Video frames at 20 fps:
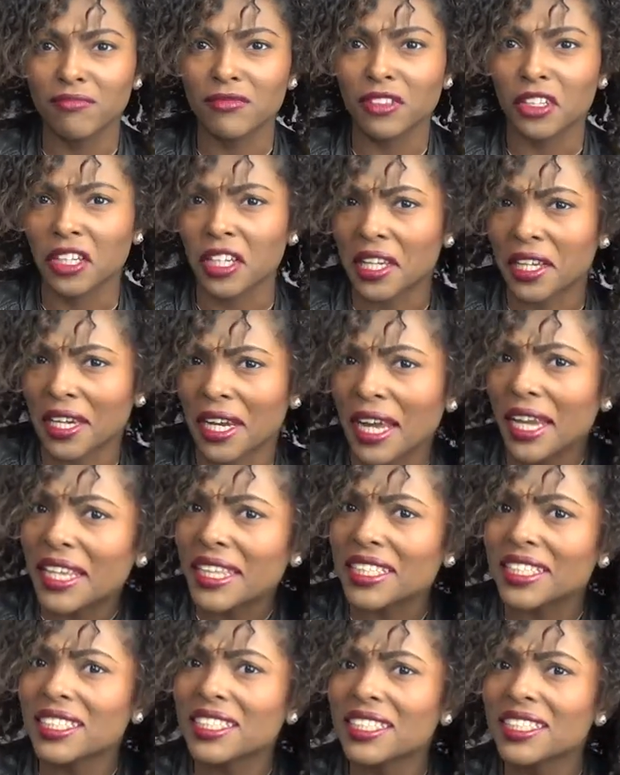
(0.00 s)
looking
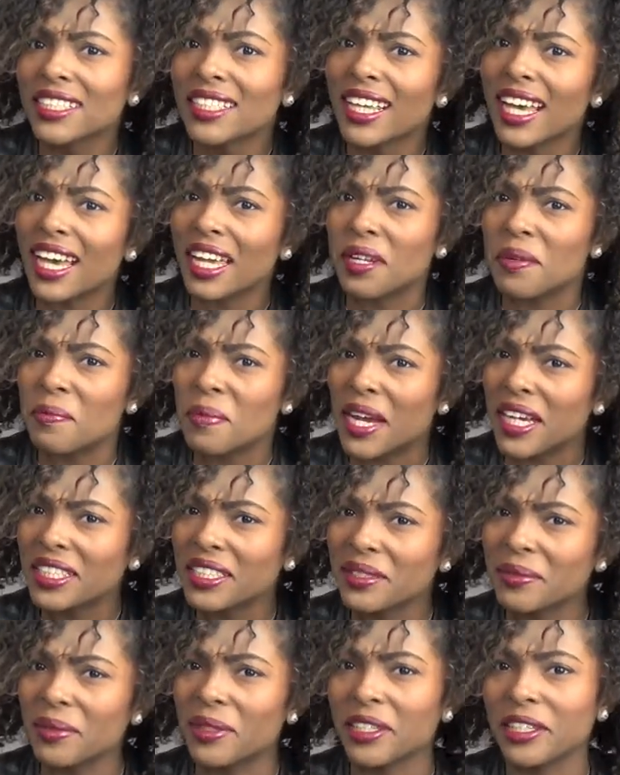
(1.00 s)
nice at a
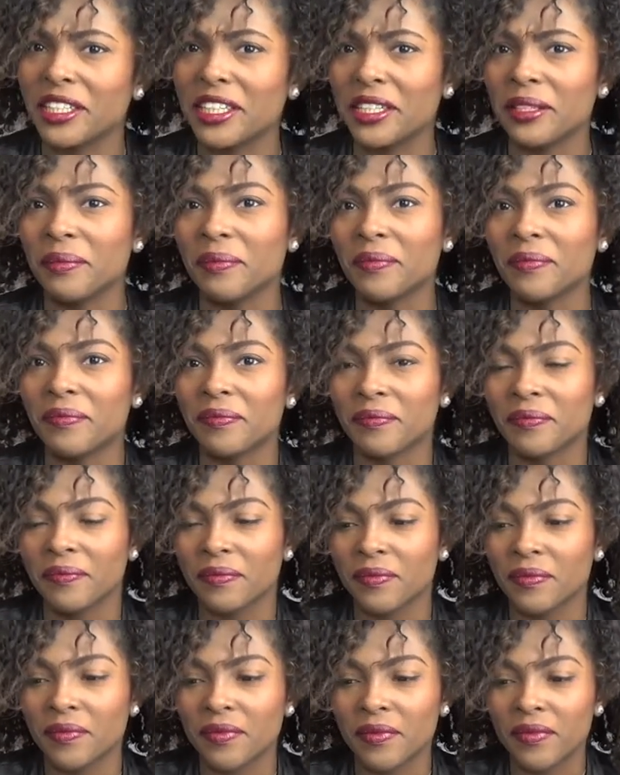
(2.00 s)
basketball game,
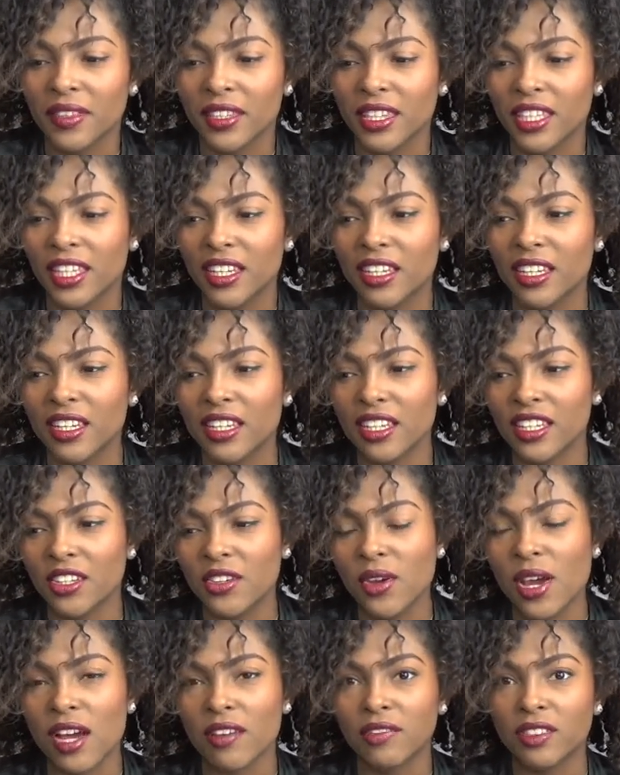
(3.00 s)
then
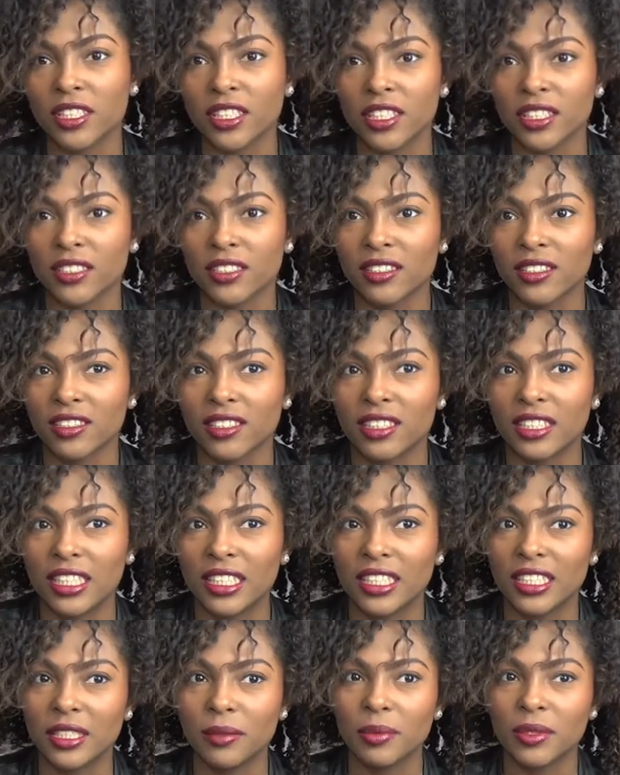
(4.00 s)
you have to
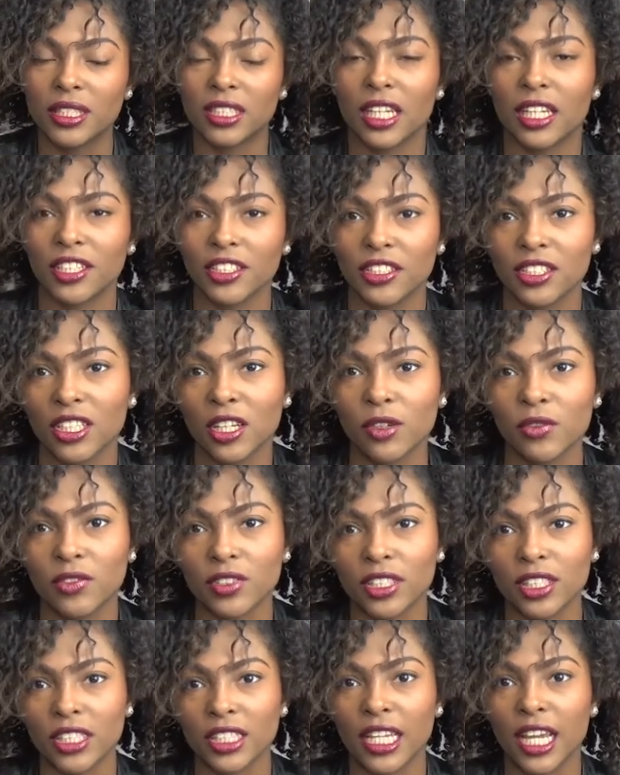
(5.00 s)
dig deep inside yourself
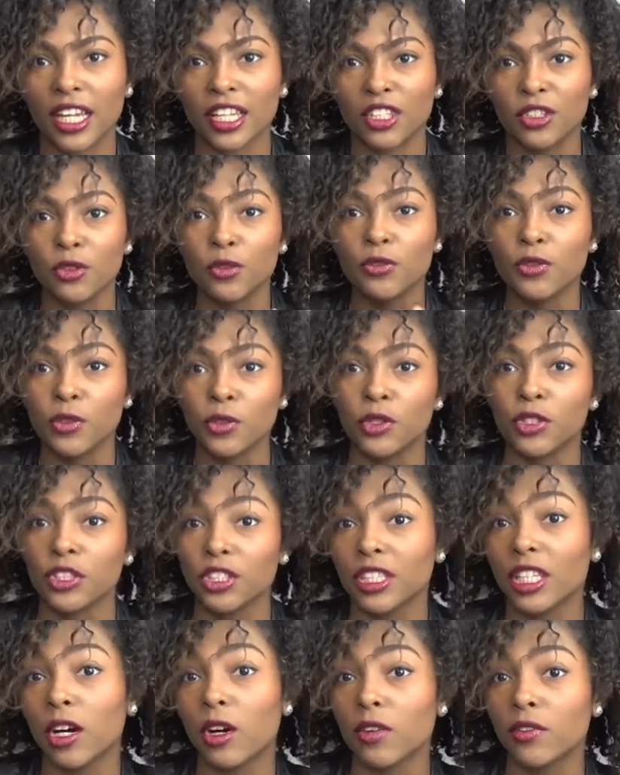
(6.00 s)
and see how you view
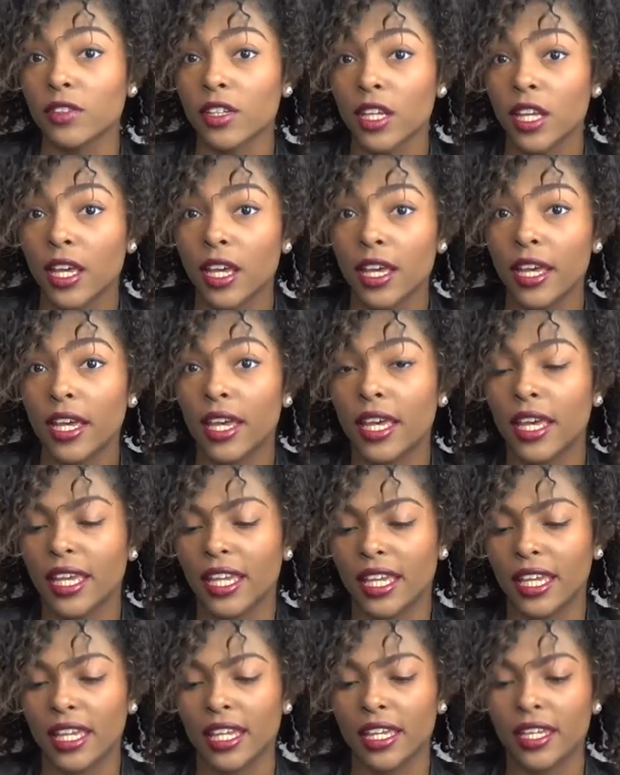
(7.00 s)
yourself.
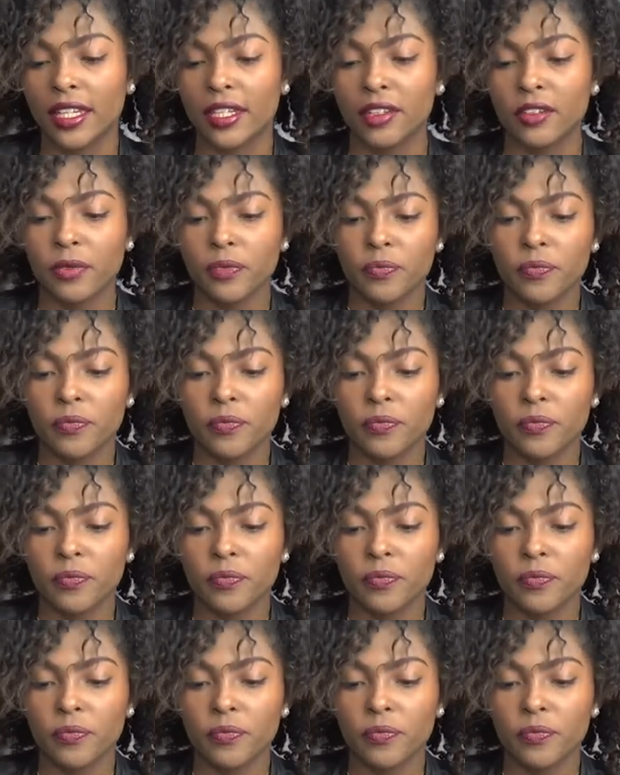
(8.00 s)
And